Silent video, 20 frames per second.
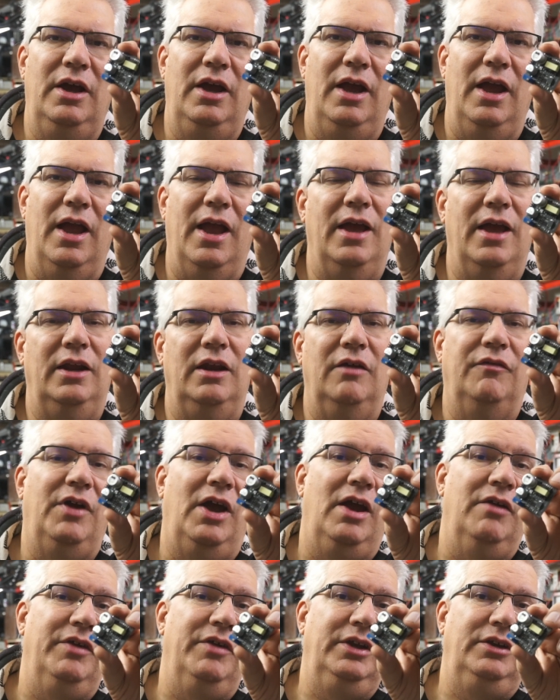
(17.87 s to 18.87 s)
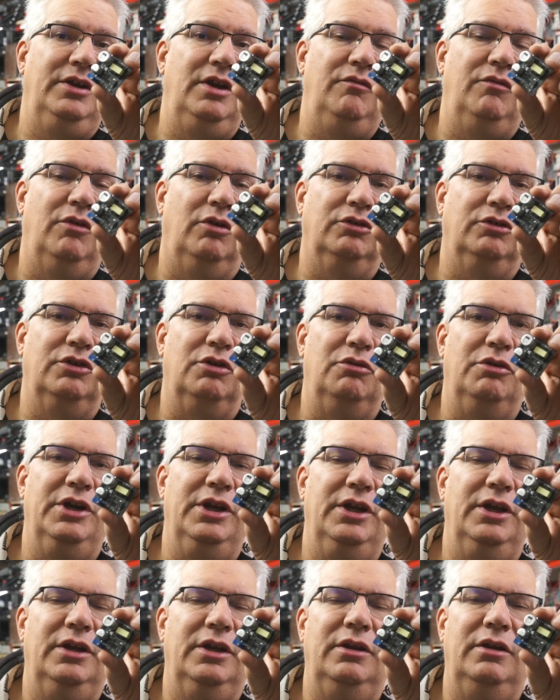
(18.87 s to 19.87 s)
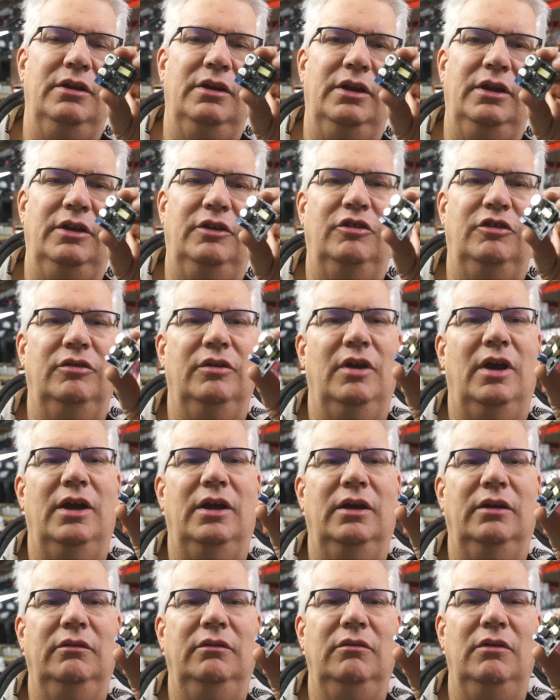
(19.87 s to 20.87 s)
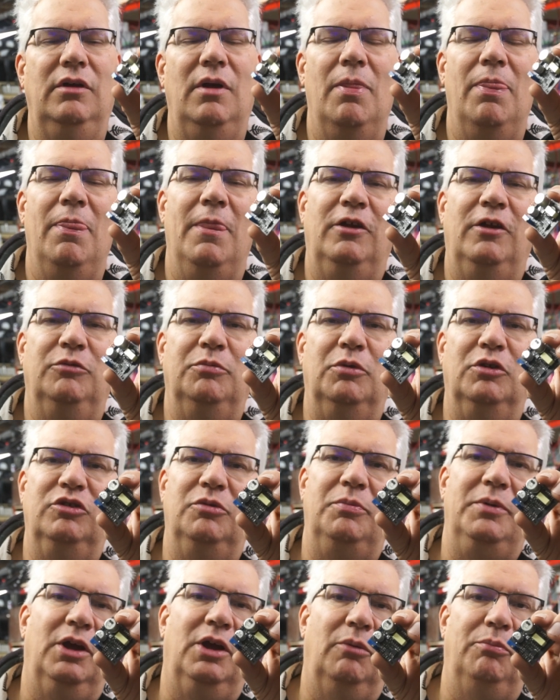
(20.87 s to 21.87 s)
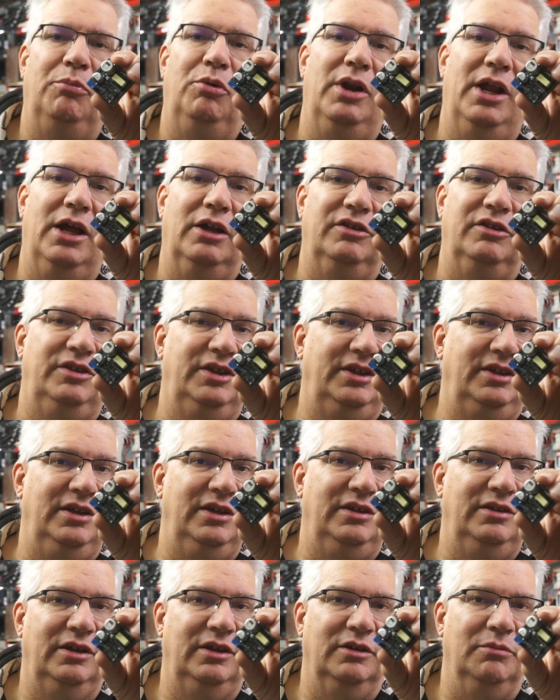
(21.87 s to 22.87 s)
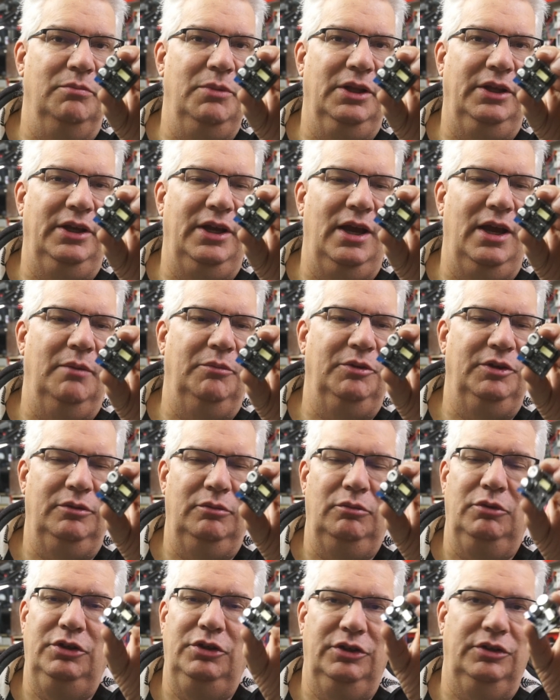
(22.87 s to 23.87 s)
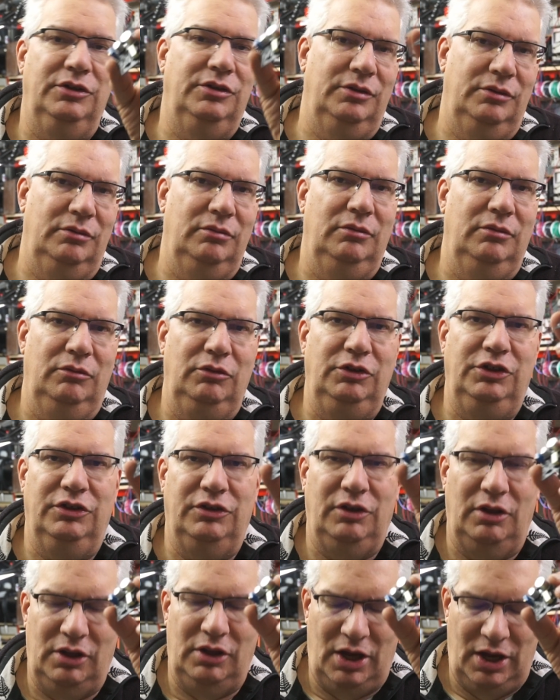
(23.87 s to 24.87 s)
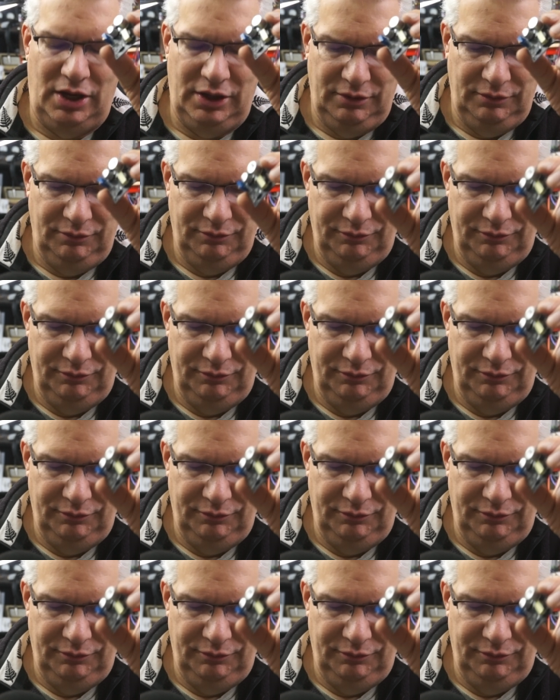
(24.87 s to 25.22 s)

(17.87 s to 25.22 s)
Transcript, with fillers: And if I have 18 volts going in, it's uh, supposed to be able to put out 66 milliamps, which is, which is a lot.